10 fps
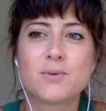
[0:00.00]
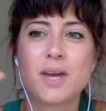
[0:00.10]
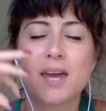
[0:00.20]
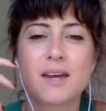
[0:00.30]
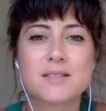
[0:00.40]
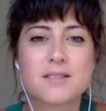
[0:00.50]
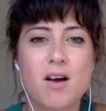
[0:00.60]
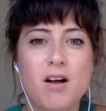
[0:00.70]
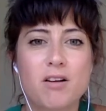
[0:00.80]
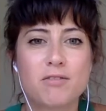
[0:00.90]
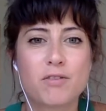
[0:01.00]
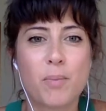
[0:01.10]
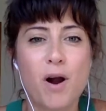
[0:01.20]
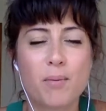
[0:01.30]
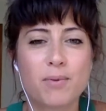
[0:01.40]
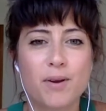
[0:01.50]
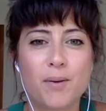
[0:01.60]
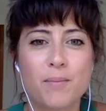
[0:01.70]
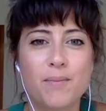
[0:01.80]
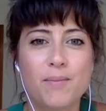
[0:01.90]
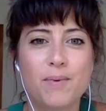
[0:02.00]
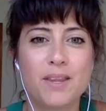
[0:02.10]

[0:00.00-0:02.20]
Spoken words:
you can't solve a problem